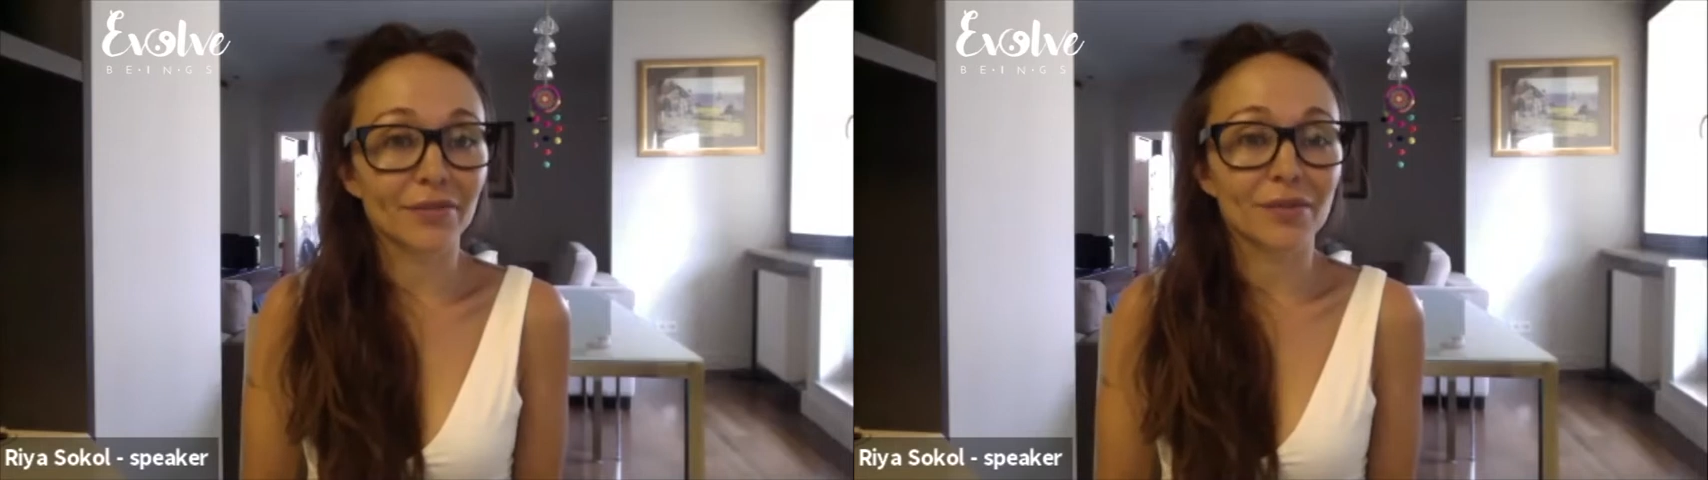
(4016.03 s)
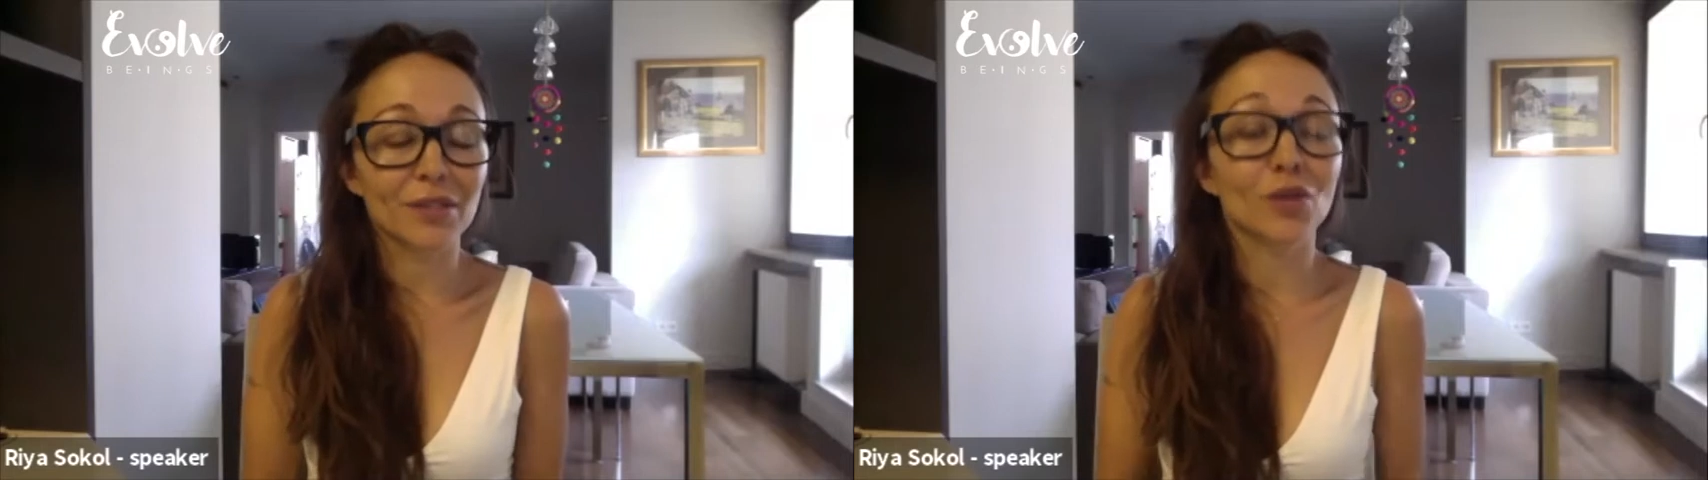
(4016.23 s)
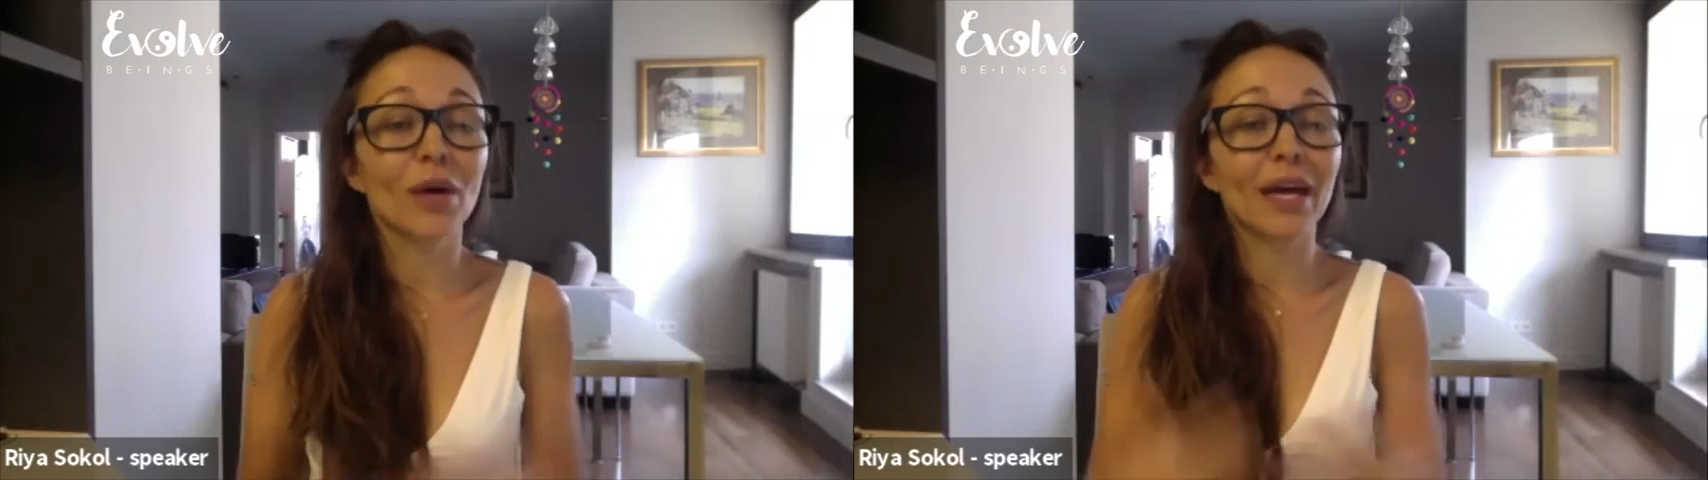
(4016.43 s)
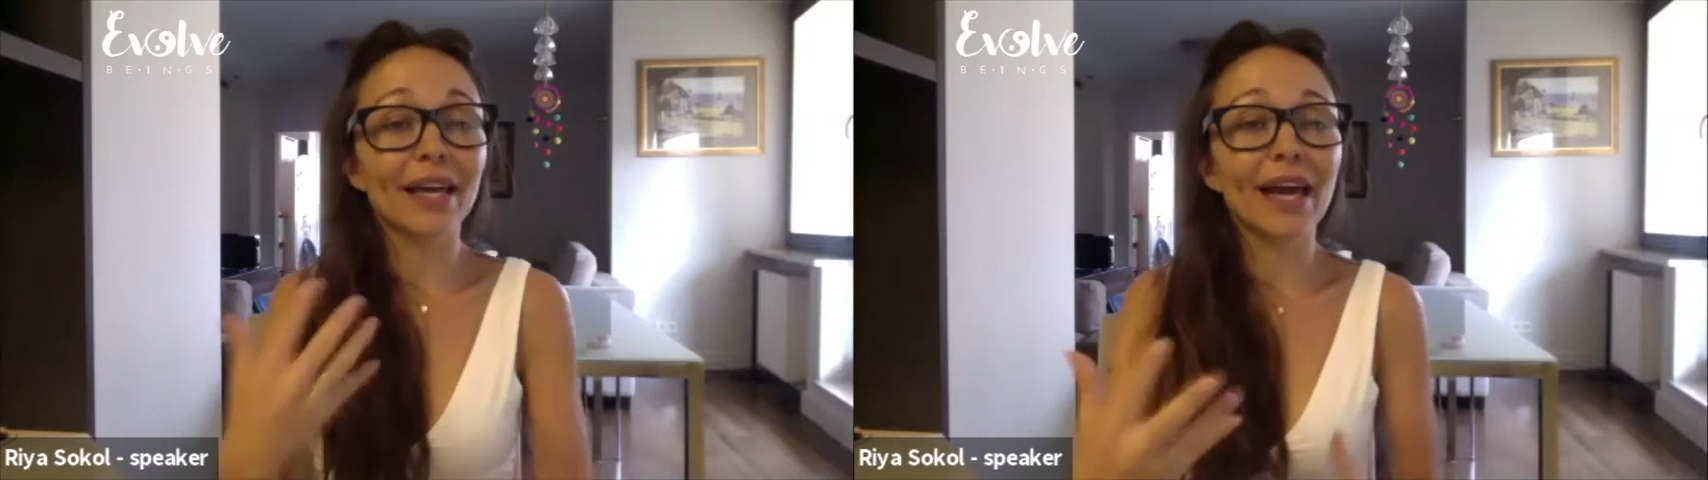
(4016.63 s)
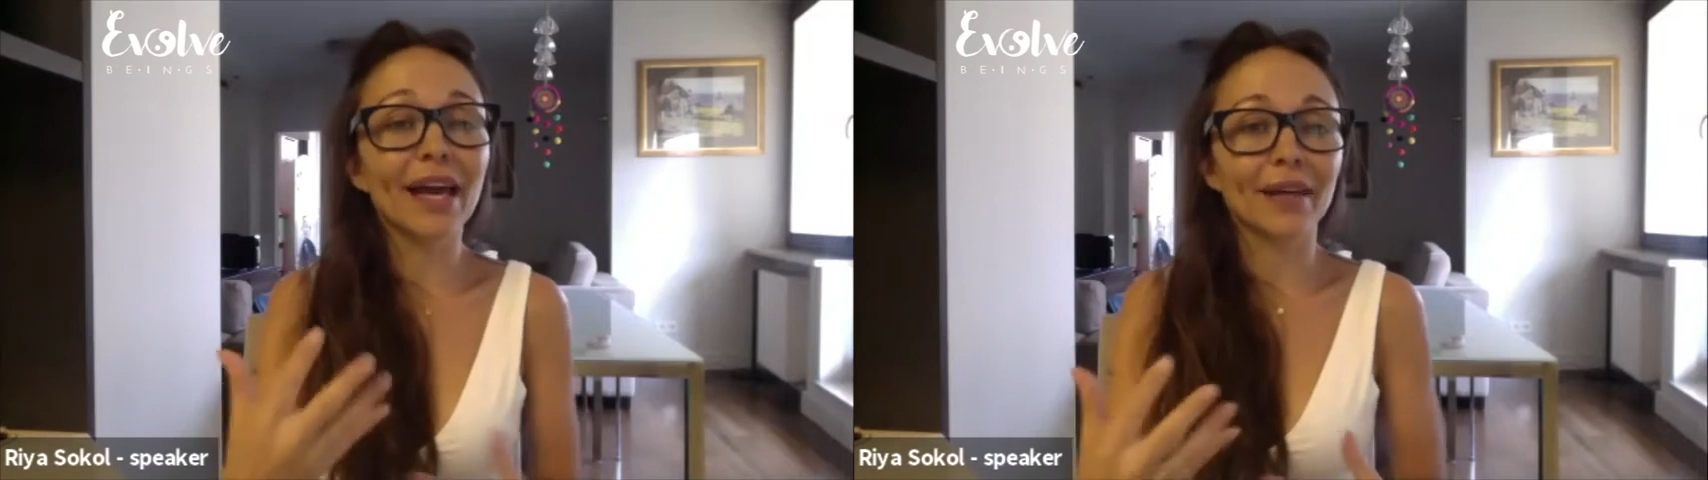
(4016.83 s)
So
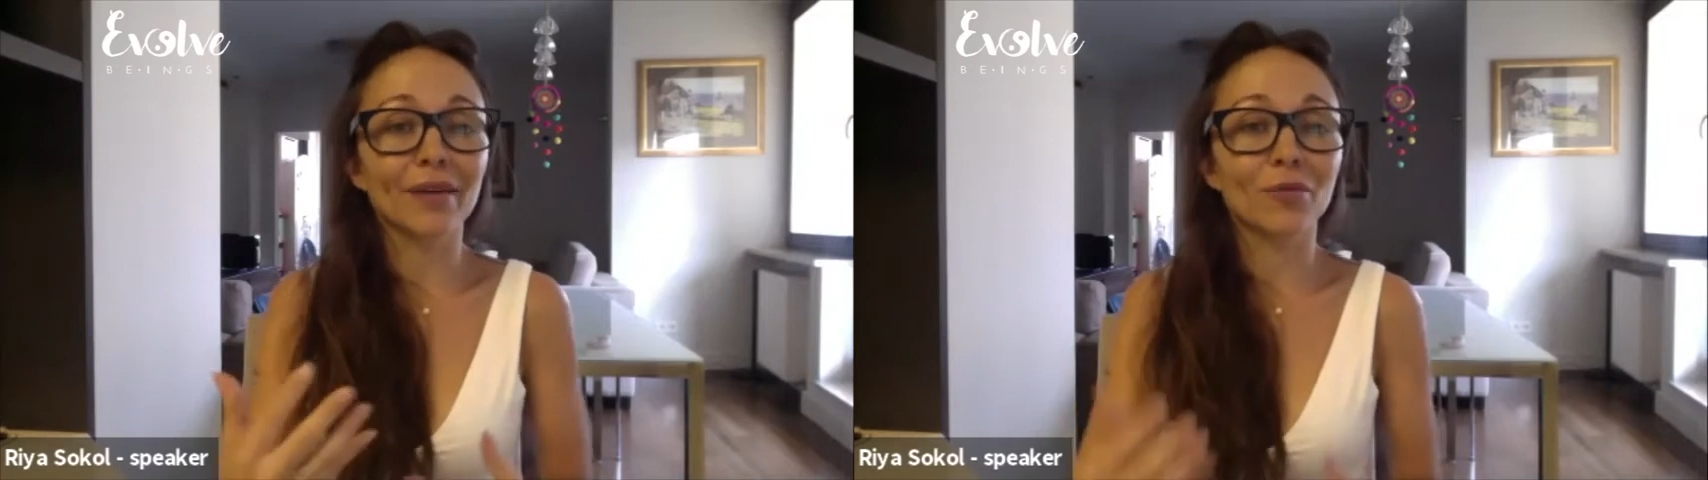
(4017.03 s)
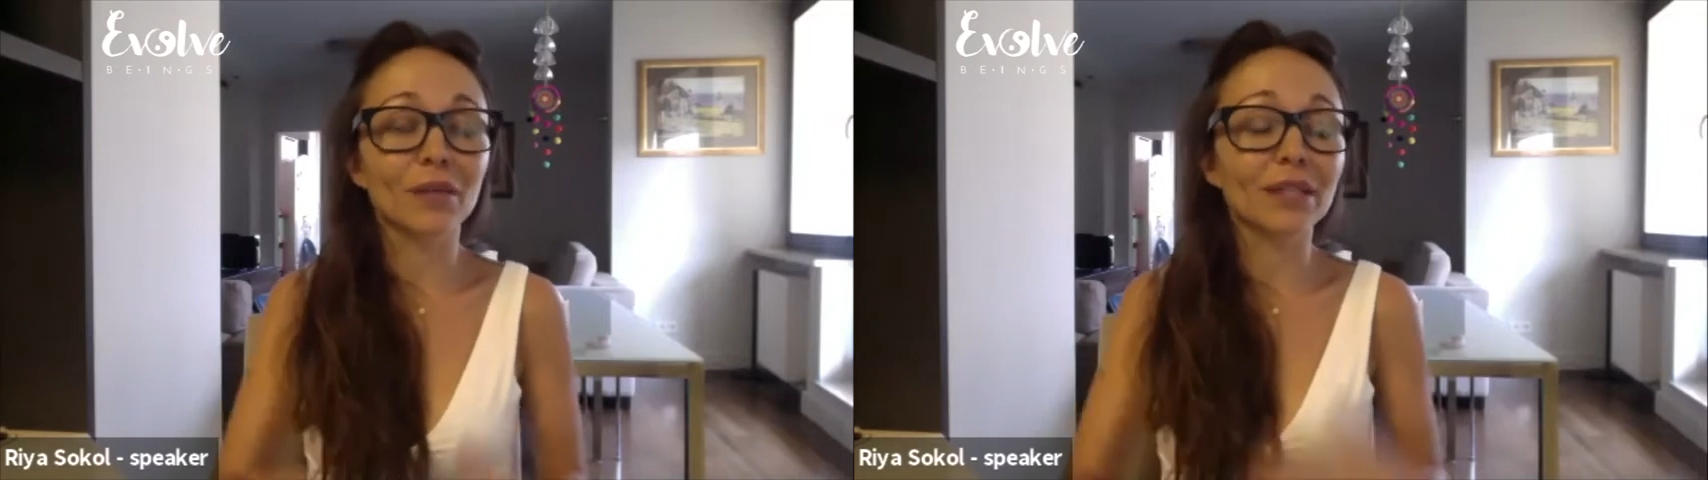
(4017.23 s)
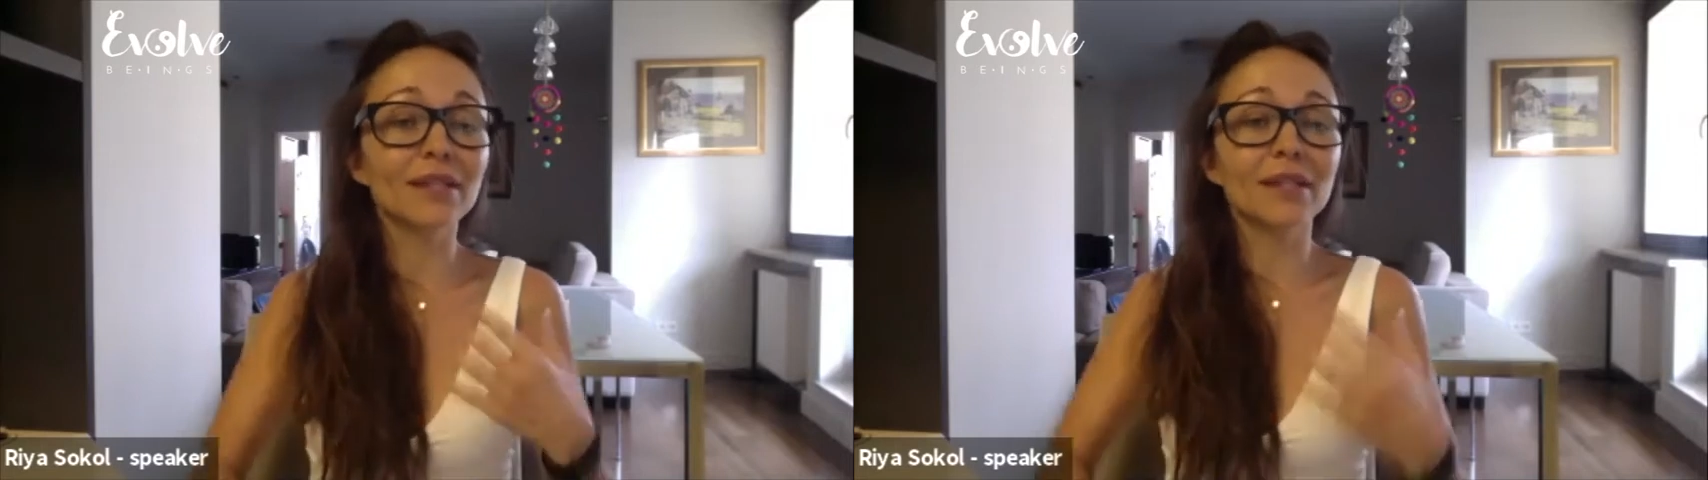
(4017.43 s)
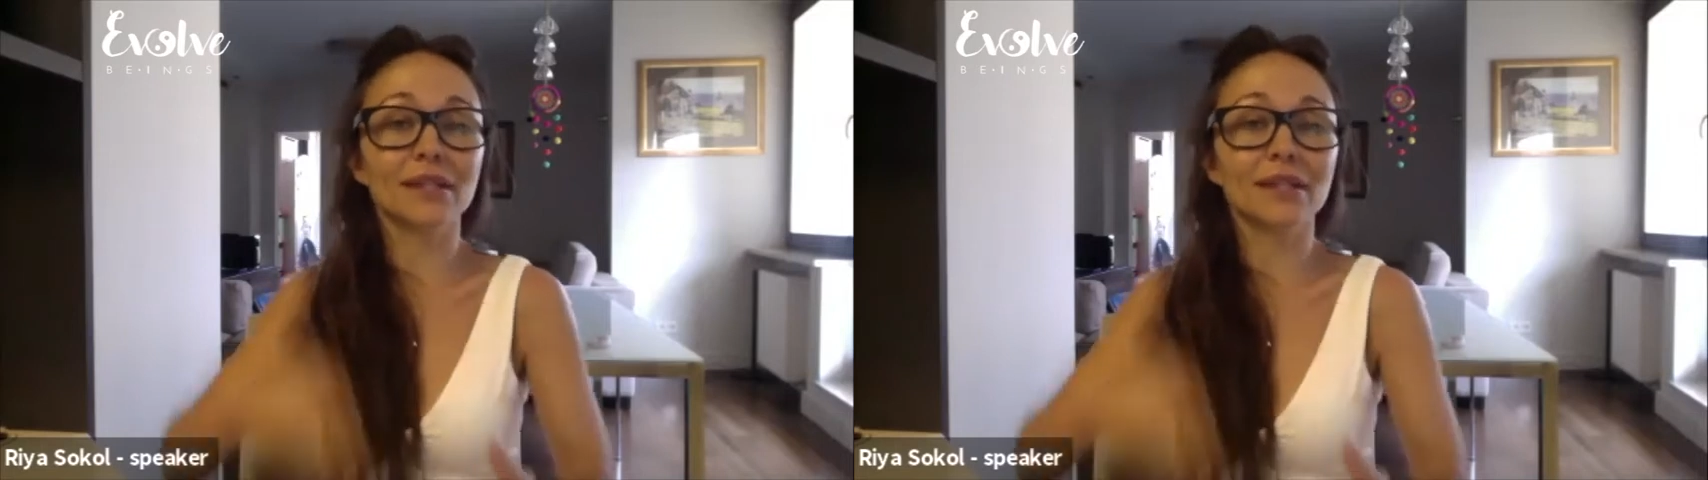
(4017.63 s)
again, we didn't